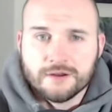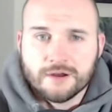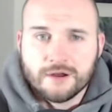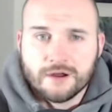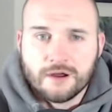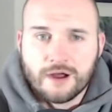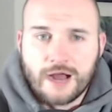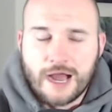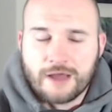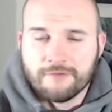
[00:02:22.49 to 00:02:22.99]
Uh,
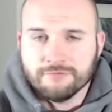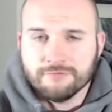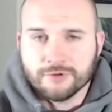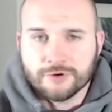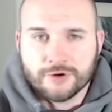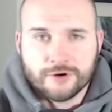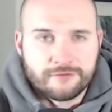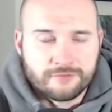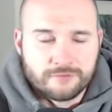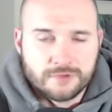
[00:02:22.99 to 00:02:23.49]
I've
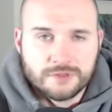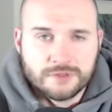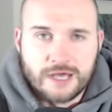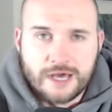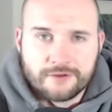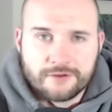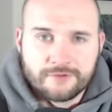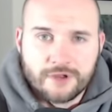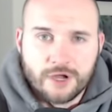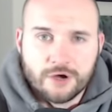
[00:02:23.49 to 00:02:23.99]
learned from a
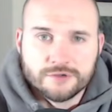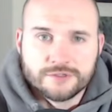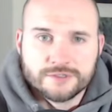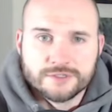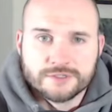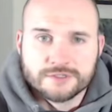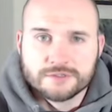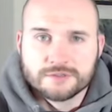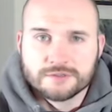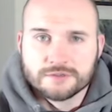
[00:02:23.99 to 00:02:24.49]
lot of
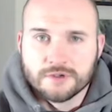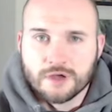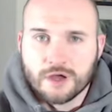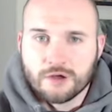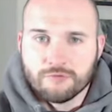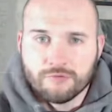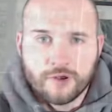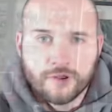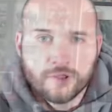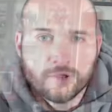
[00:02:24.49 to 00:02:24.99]
coaches uh, running a